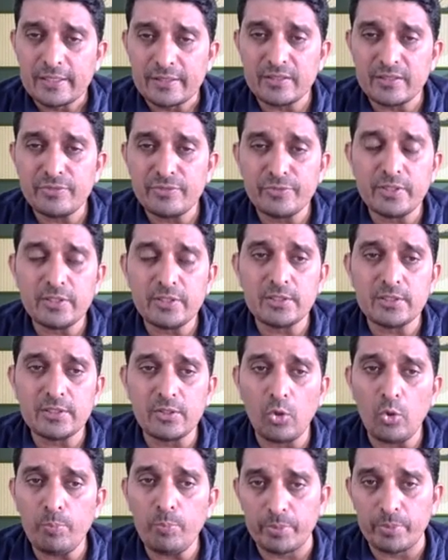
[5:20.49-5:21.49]
different
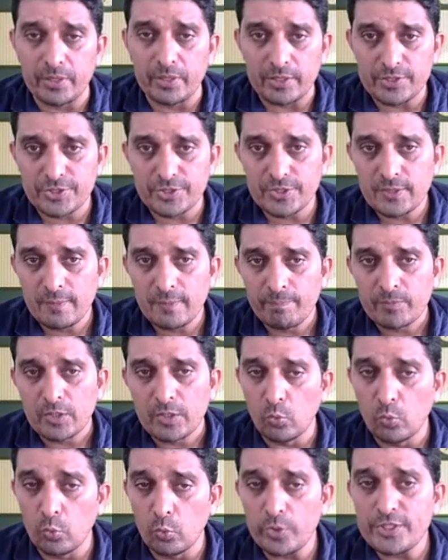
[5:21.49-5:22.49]
topics
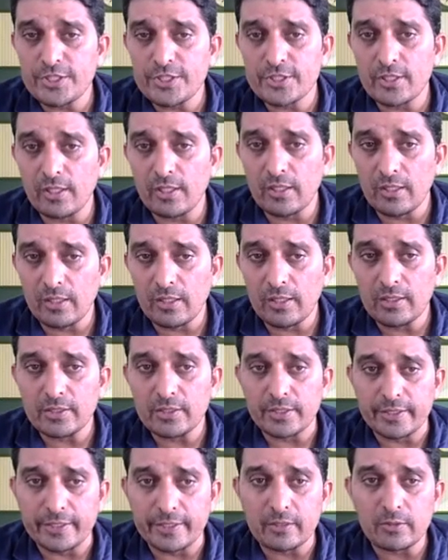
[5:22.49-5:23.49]
which
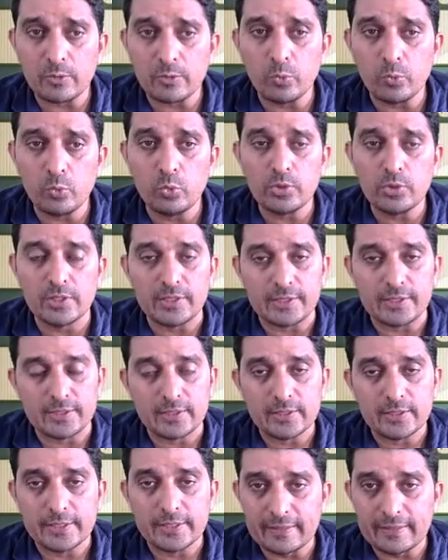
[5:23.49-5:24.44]
are included